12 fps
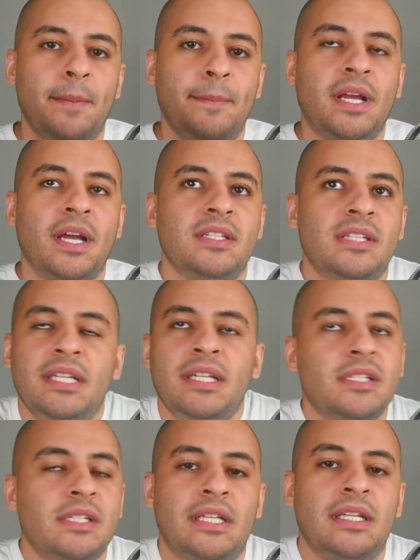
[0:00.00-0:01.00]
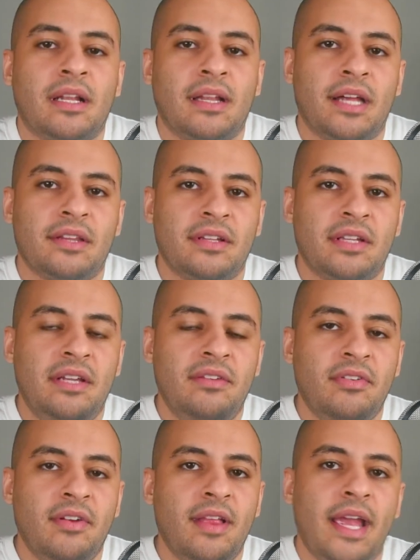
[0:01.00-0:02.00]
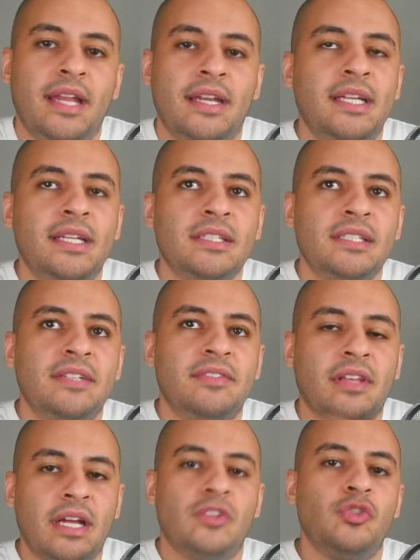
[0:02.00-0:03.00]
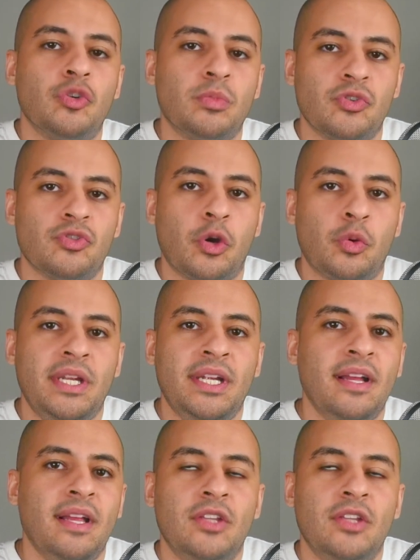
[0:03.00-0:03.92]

Because he doesn't need a lot to live, and he doesn't even like Zoomer Zoe,